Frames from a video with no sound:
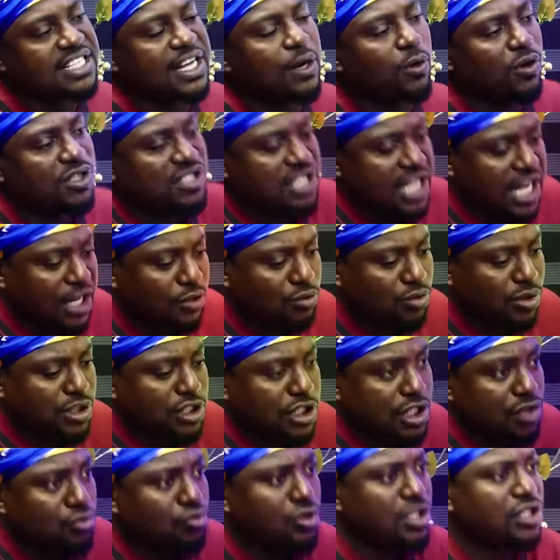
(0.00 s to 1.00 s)
was at
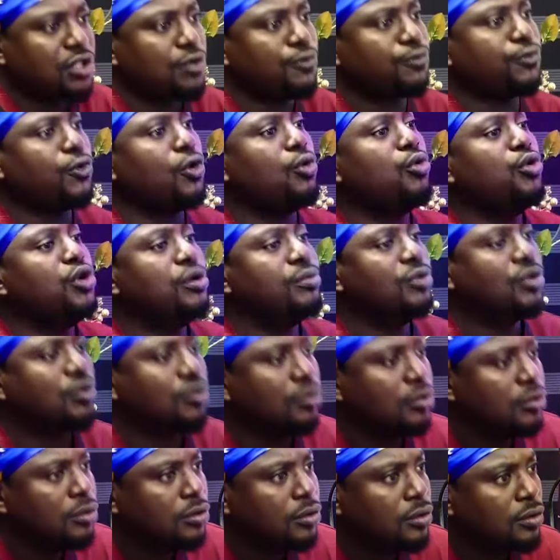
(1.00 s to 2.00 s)
2024 we mo no
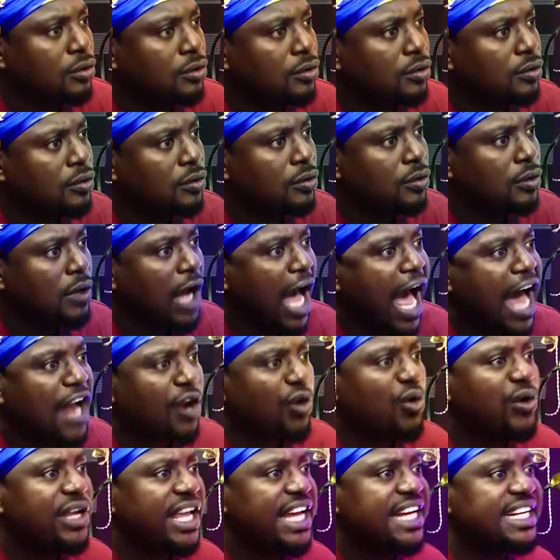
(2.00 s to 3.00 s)

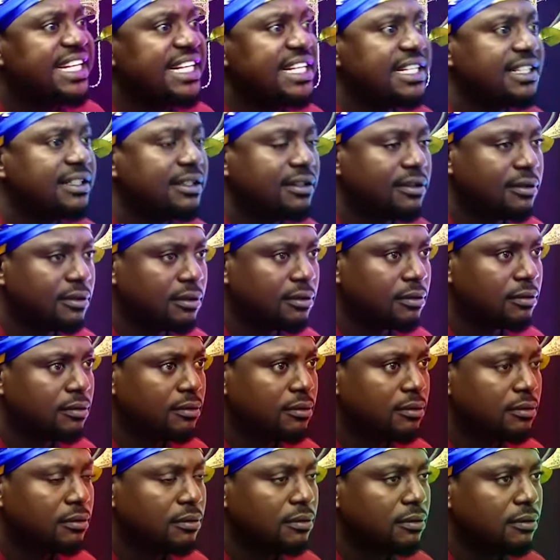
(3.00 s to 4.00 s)
anu ye
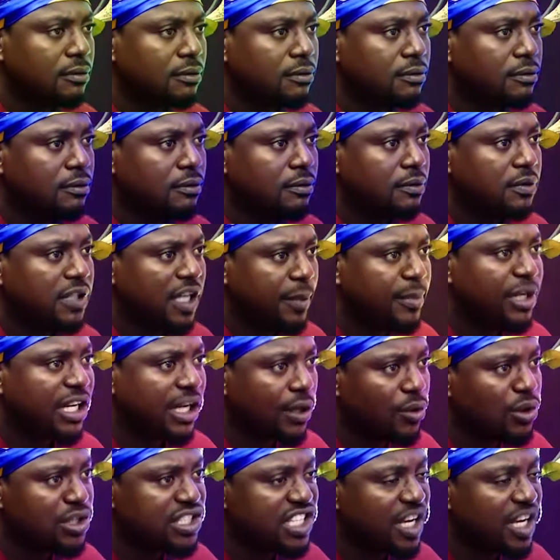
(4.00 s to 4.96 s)
den let me get with you,